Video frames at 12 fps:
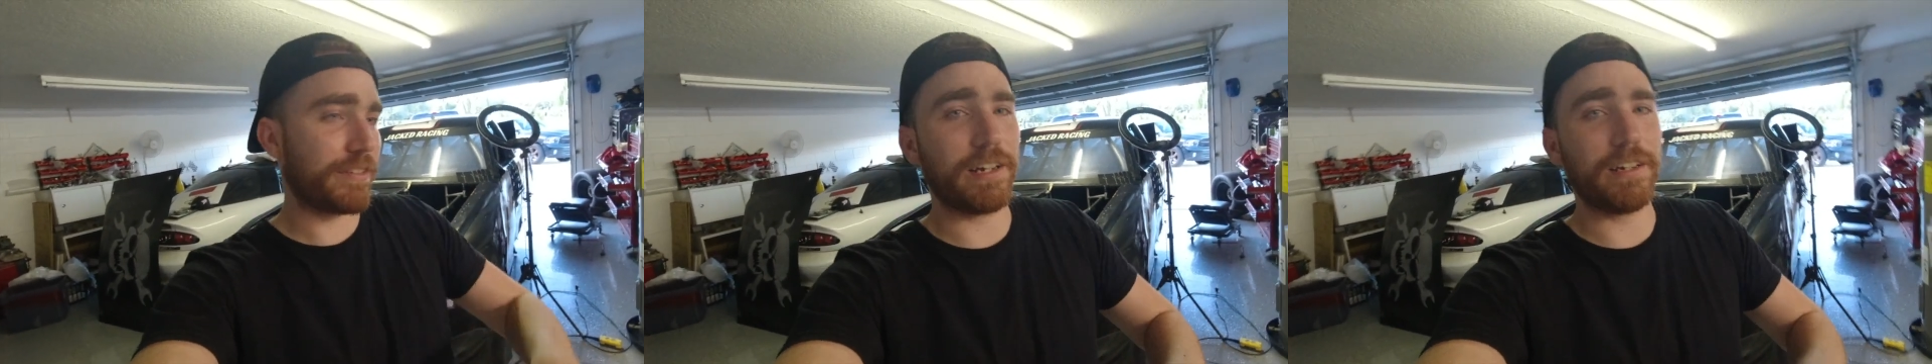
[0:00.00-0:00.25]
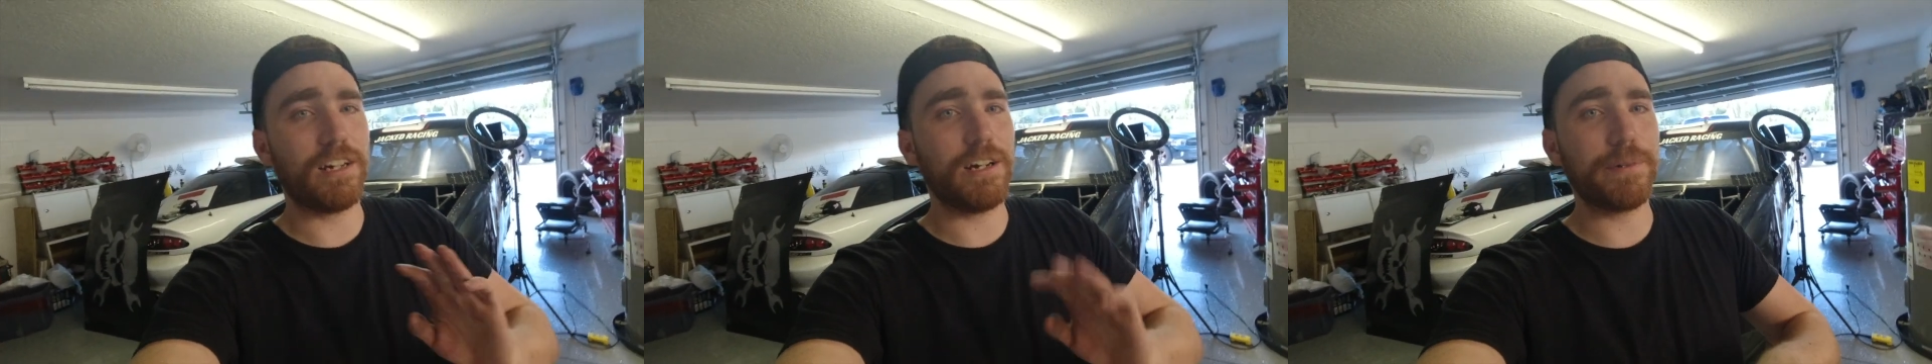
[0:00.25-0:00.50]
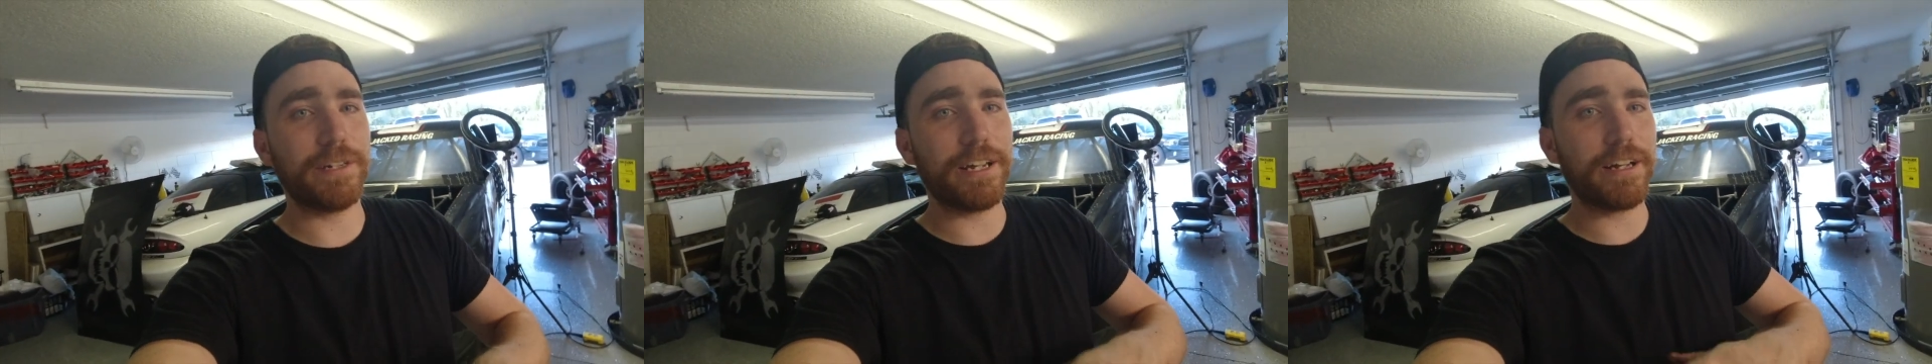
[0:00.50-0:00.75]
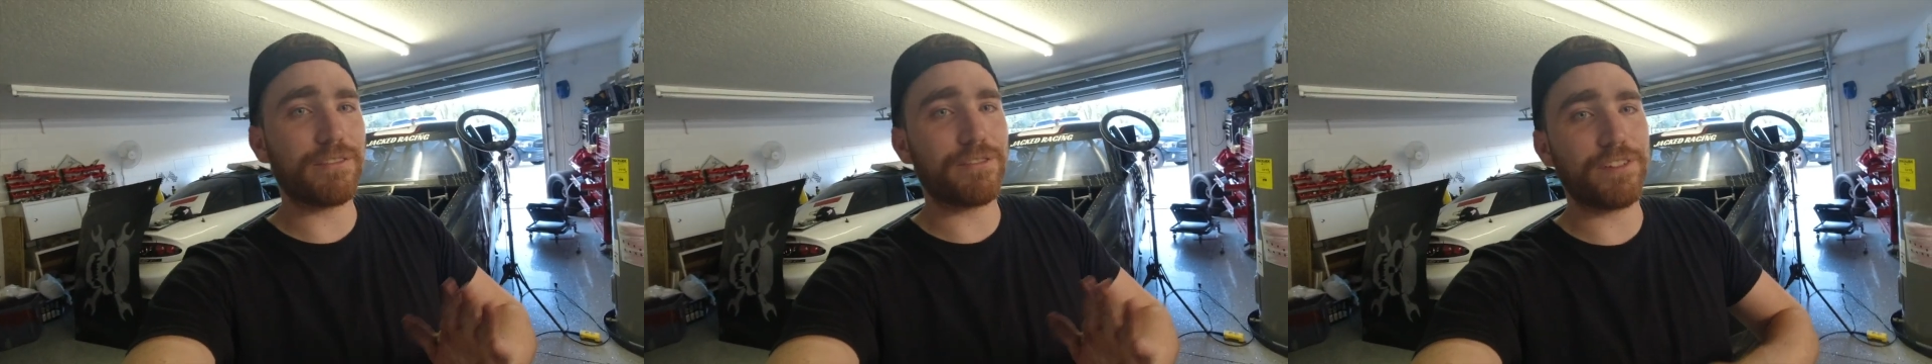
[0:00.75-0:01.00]
kind of up and
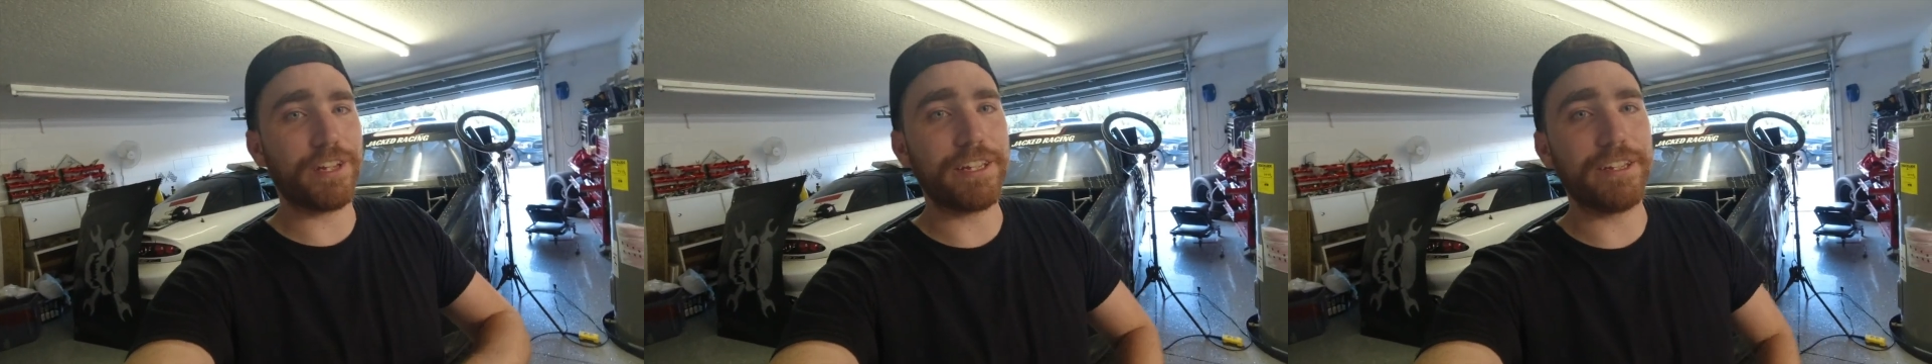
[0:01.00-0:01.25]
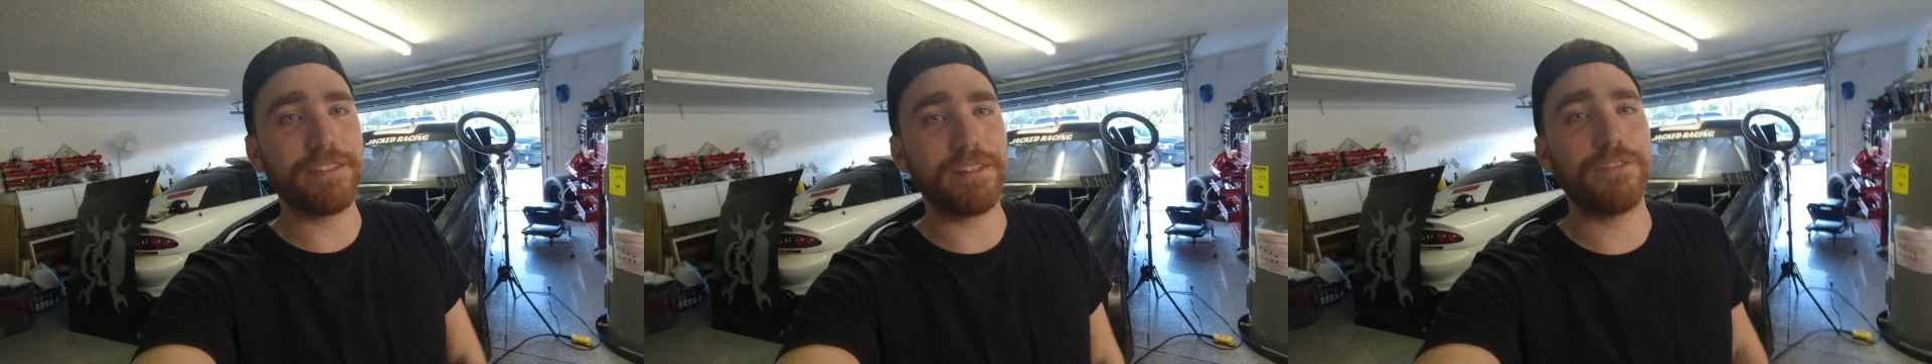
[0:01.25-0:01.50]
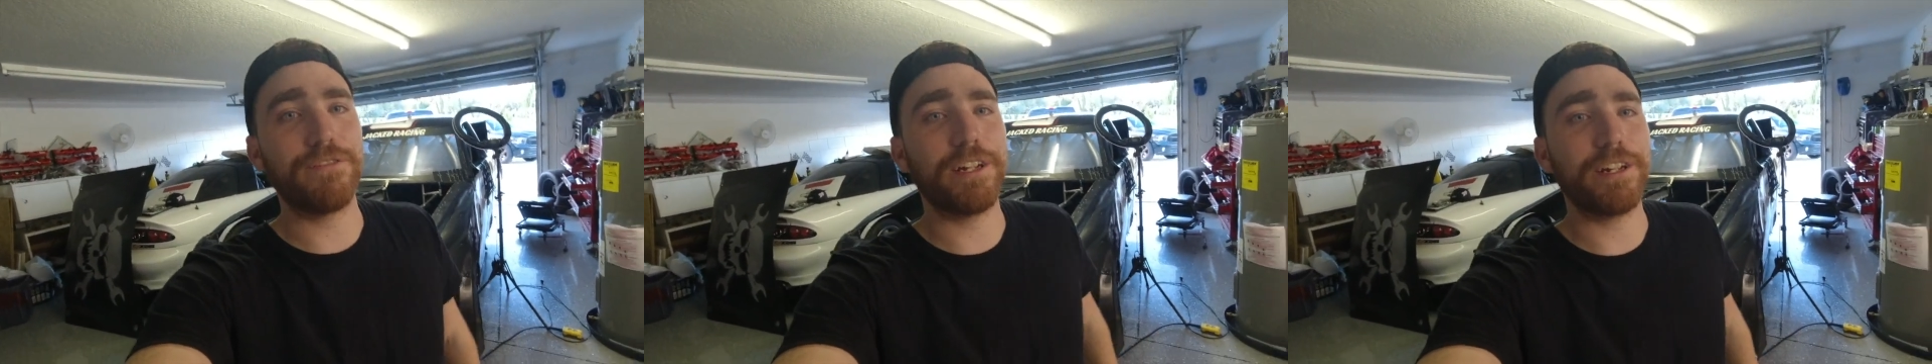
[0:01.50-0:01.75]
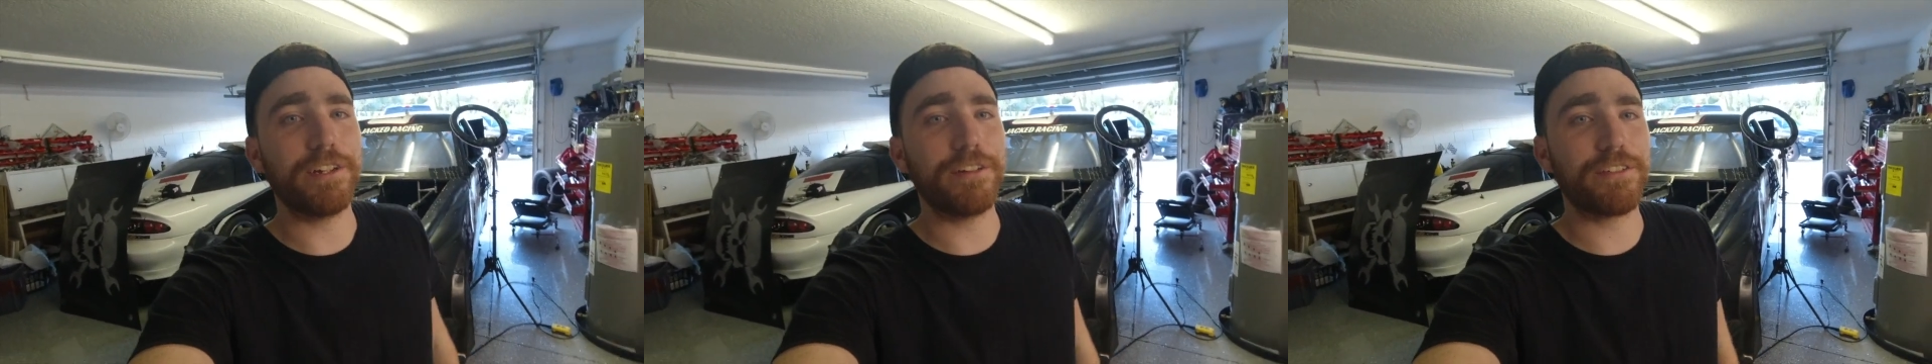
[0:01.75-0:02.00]
down flaky stuff that
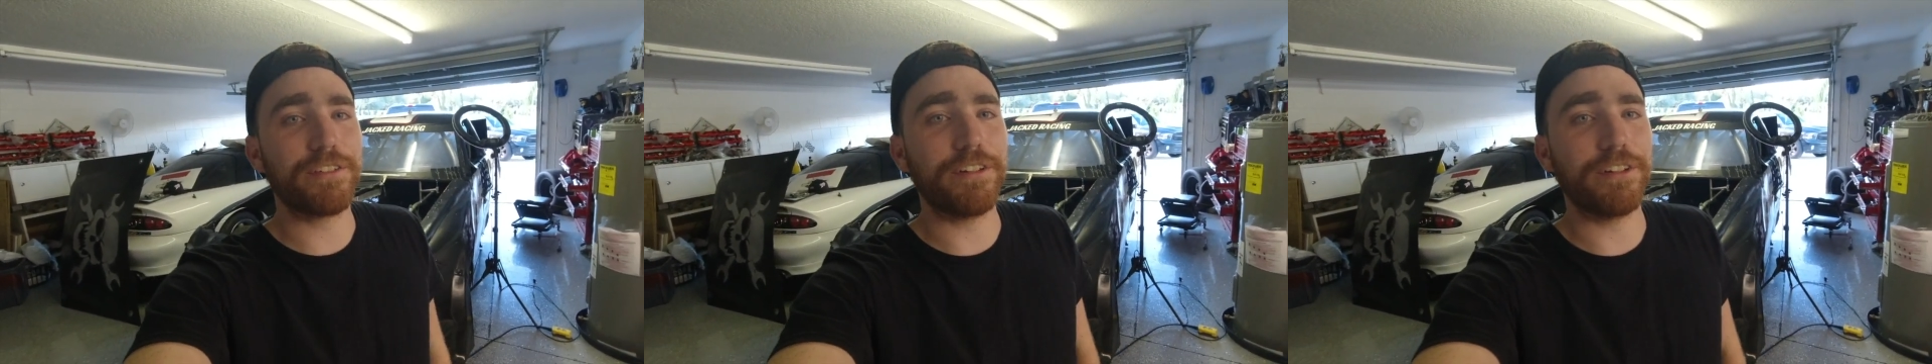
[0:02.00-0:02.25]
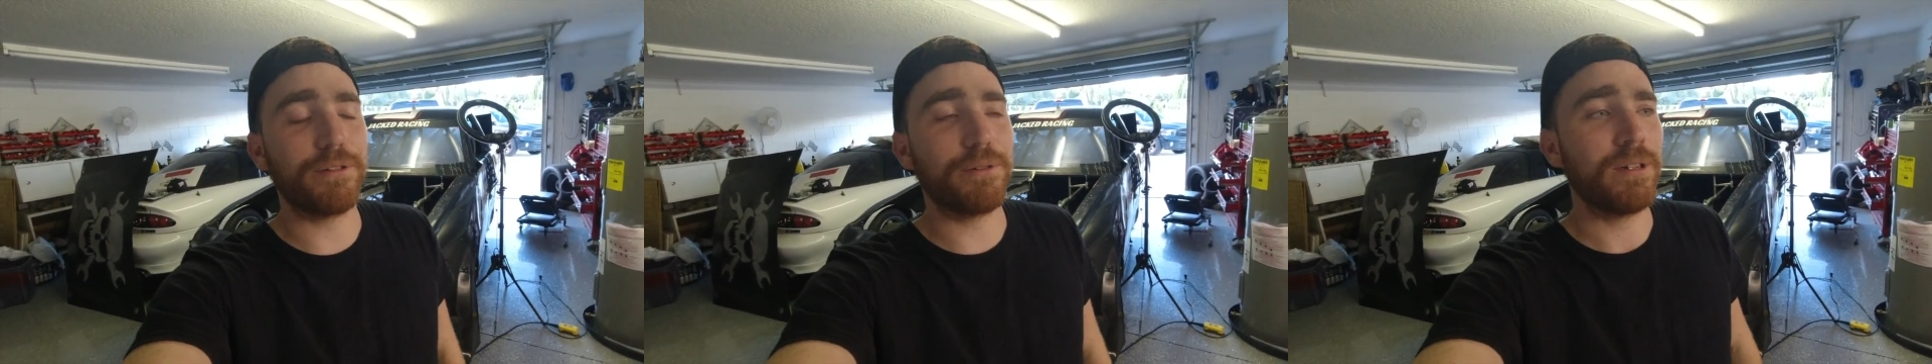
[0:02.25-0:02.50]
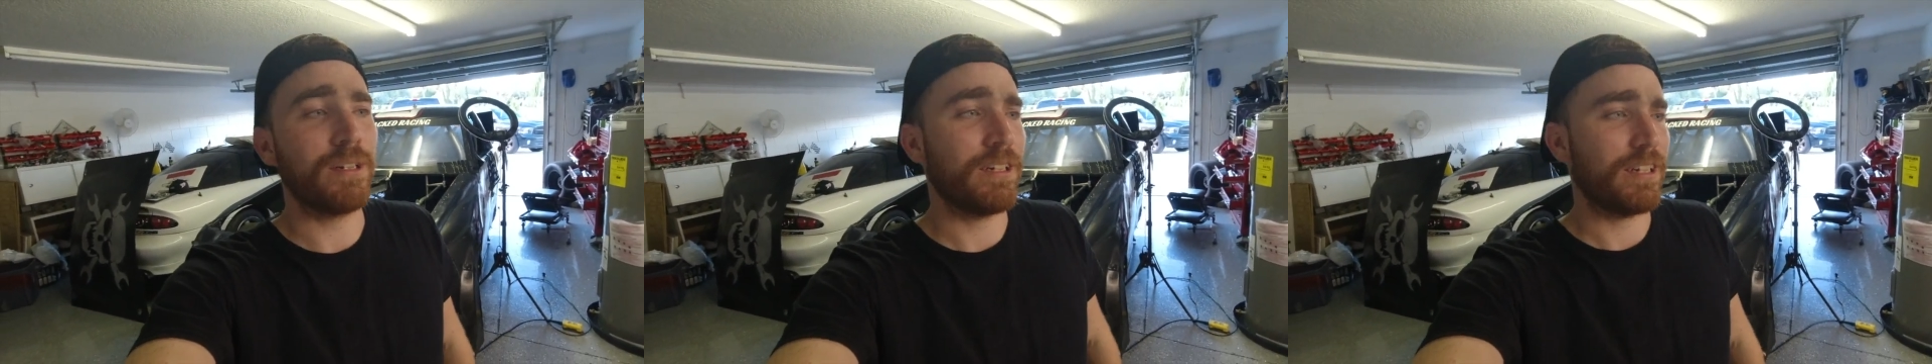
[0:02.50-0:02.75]
it used to do,